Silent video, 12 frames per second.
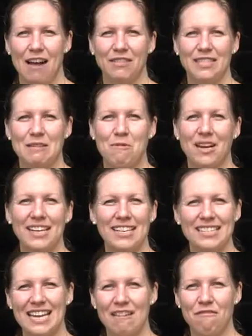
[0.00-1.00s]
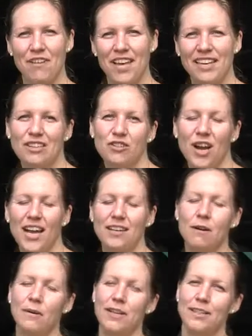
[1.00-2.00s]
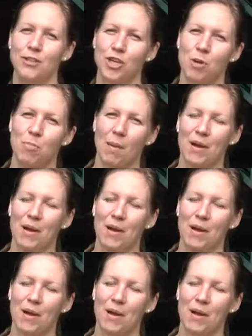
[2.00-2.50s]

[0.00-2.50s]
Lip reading: obviously wanted to stay fit and tried going to the gym by